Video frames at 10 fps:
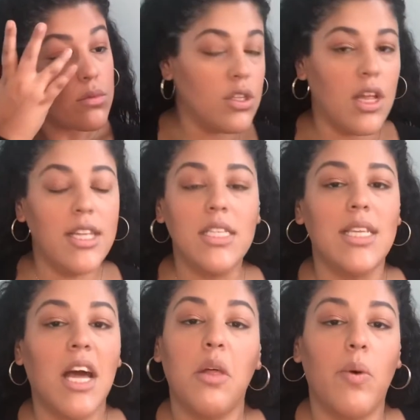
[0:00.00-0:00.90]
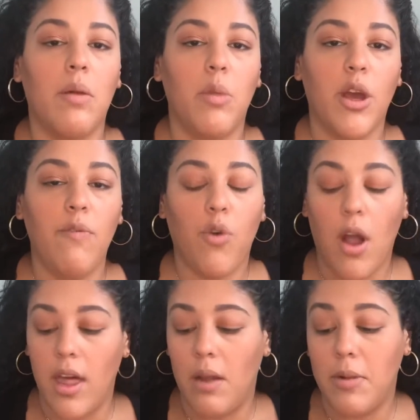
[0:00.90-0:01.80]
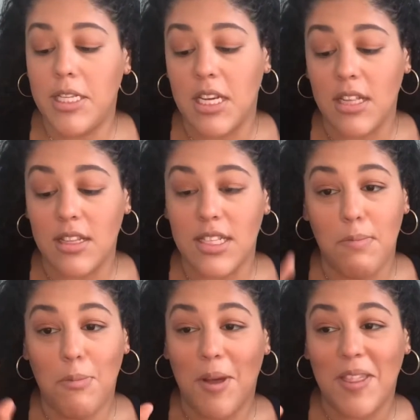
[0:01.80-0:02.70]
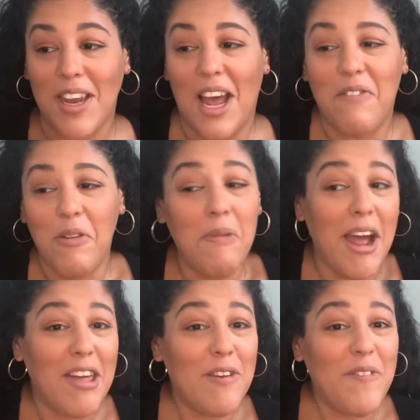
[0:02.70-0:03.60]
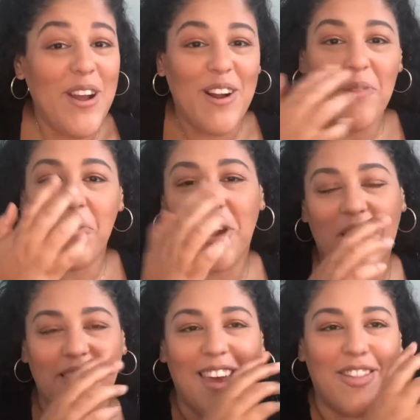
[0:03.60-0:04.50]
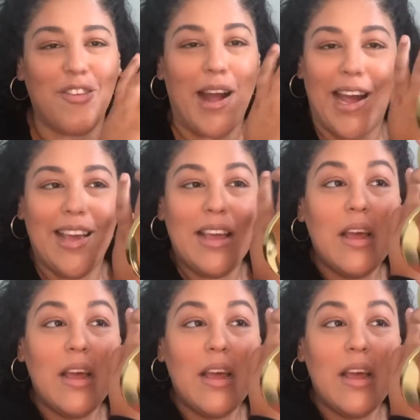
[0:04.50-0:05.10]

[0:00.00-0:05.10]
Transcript: So that's exactly what I'm looking for, and I'm gonna take the same amount that I have on my other finger and put it on the other eye.